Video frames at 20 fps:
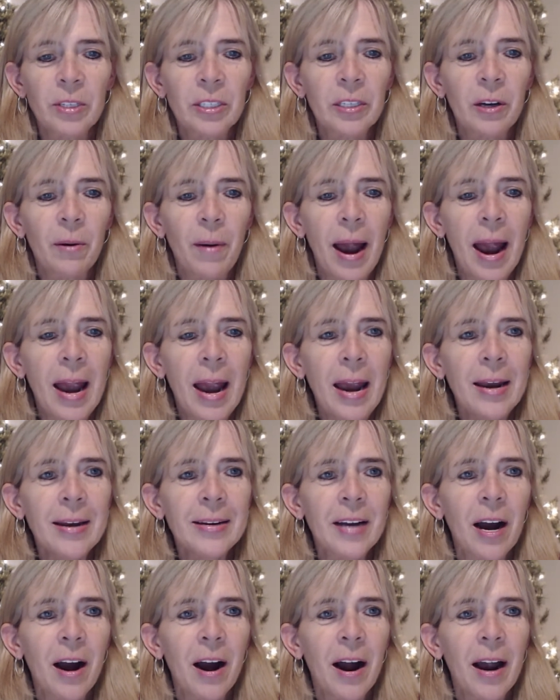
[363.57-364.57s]
So hang
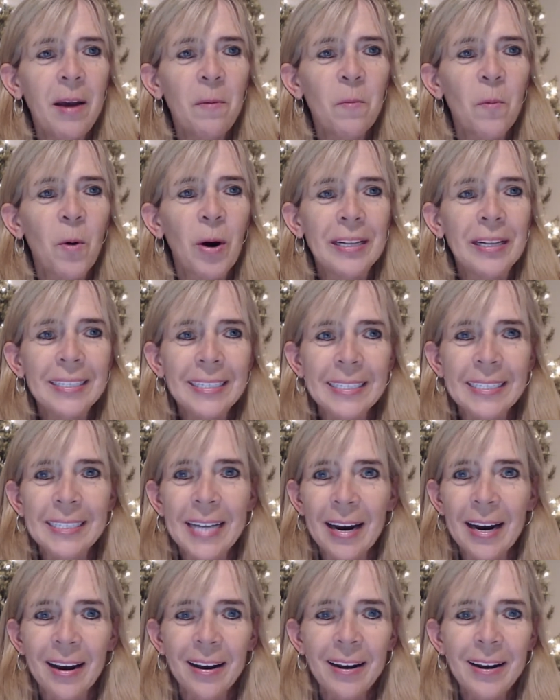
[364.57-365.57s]
tight 1
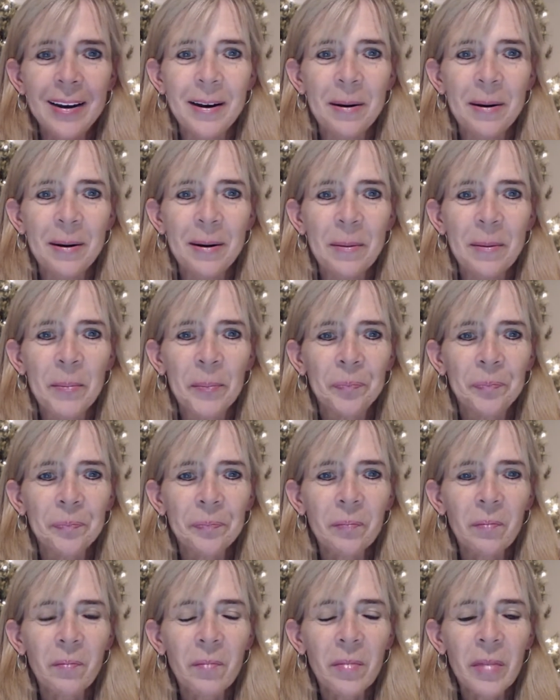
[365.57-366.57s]
second.
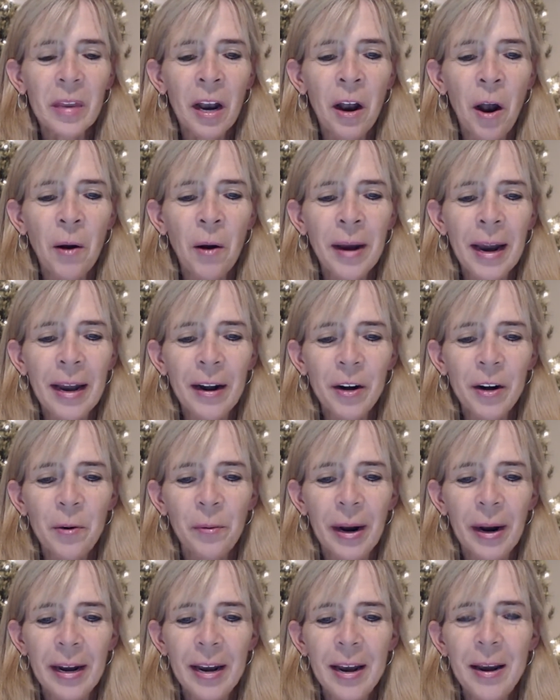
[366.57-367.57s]
Okay, are you
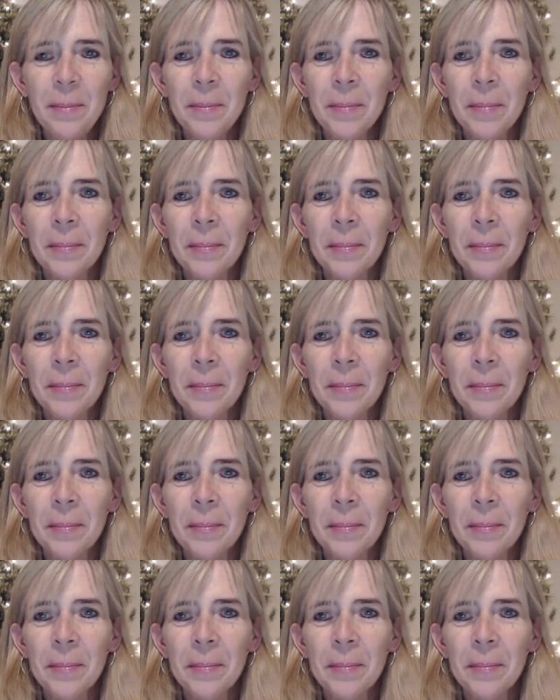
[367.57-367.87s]
ready?